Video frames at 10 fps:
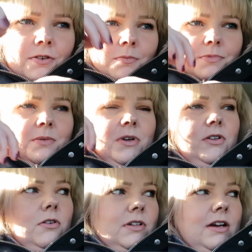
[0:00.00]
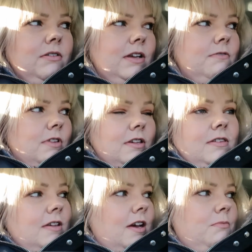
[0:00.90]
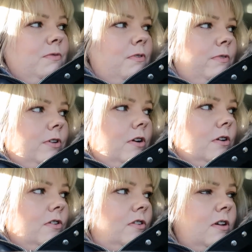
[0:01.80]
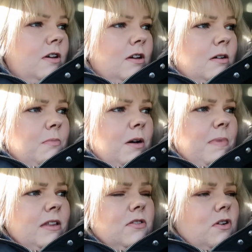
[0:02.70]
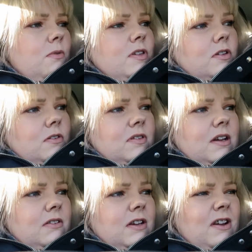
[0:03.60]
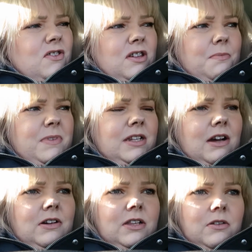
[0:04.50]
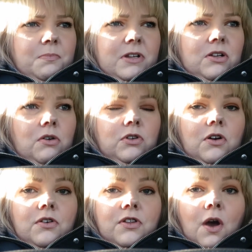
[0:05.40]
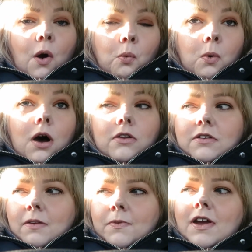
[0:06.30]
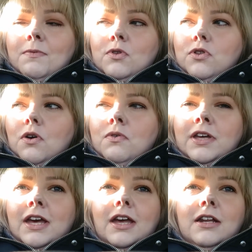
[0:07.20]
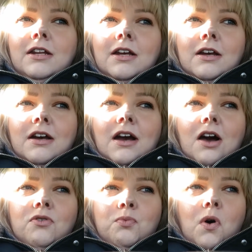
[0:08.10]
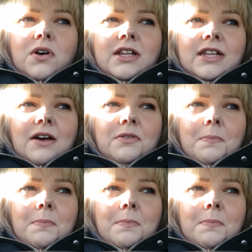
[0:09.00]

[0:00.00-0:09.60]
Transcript: couldn't bring my dog down here at this time with other dogs. But I bet there's always dogs down here. Actually, I've been down here and there's been no dogs. Once, I'm not even joking, I was walking down the